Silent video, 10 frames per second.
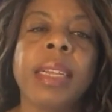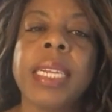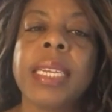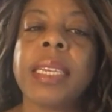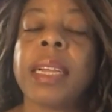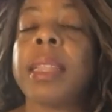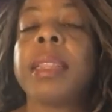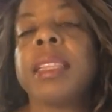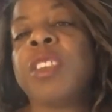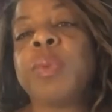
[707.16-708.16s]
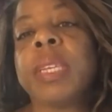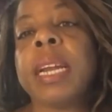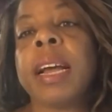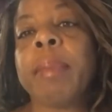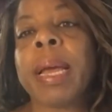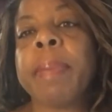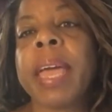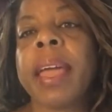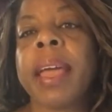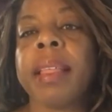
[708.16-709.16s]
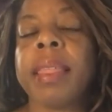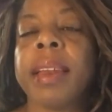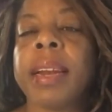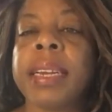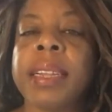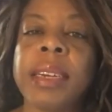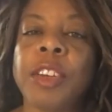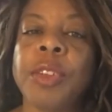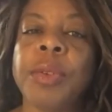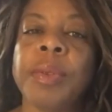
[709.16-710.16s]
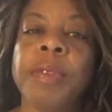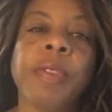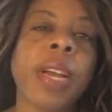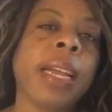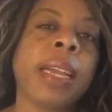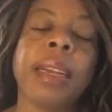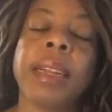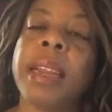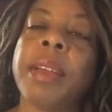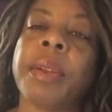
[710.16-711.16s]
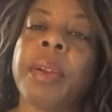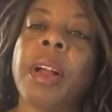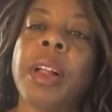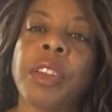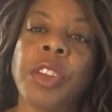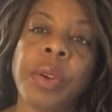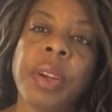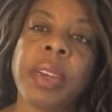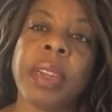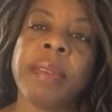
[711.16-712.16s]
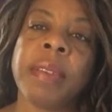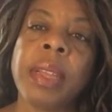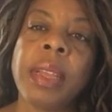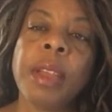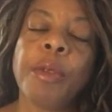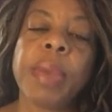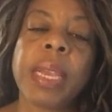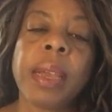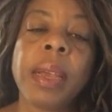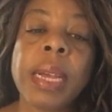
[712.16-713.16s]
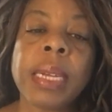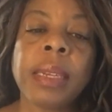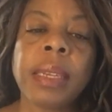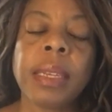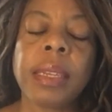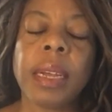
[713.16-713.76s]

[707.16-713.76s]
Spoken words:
said that this was not my path, that I needed to find another alternative, because